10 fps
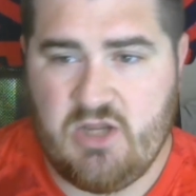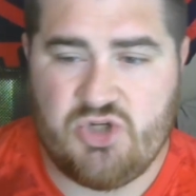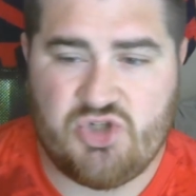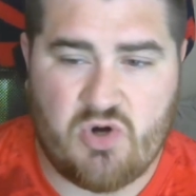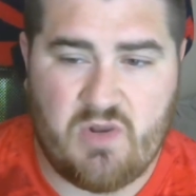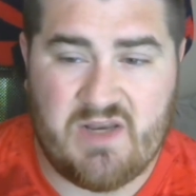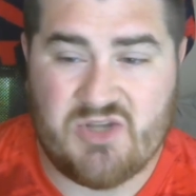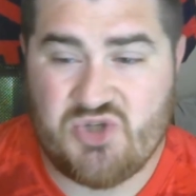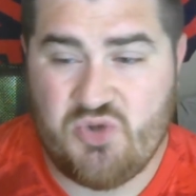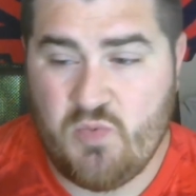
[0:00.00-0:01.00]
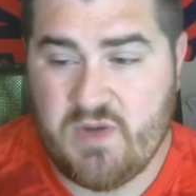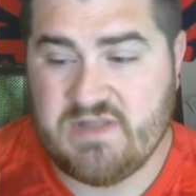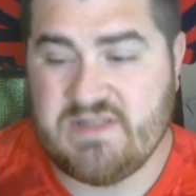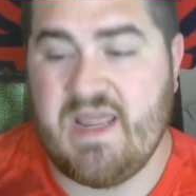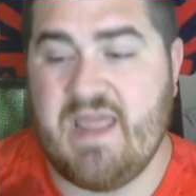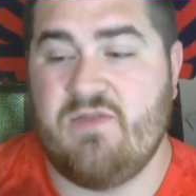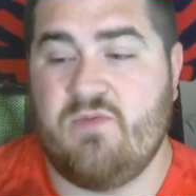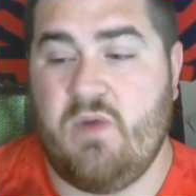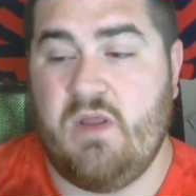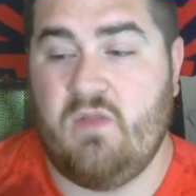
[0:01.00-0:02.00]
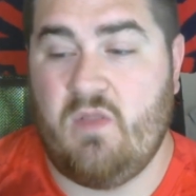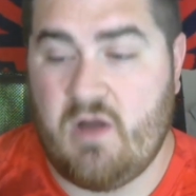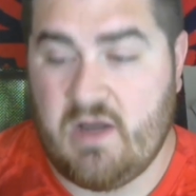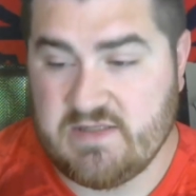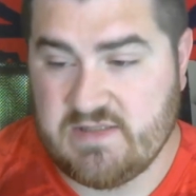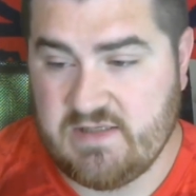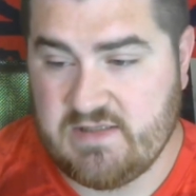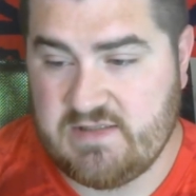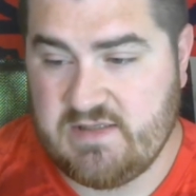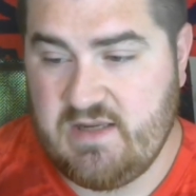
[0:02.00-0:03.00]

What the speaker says: Charlotte is 2 wins and 3 losses.